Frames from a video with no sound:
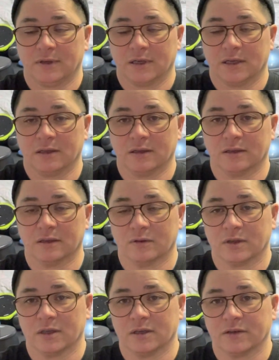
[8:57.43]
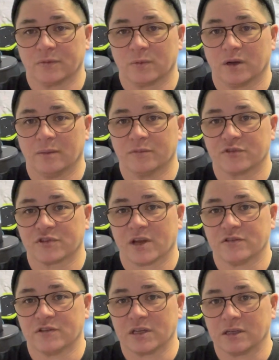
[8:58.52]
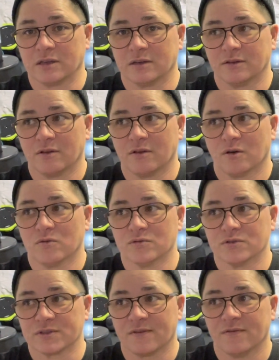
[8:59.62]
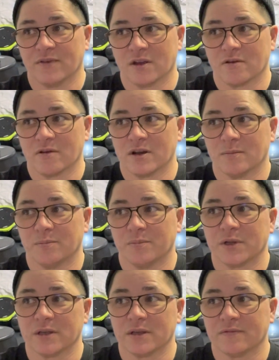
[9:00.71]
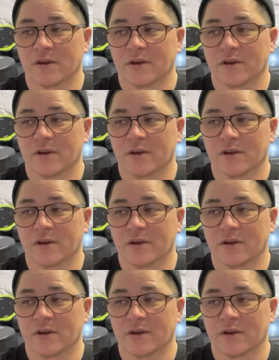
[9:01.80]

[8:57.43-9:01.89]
And it is when I'm changing those variables,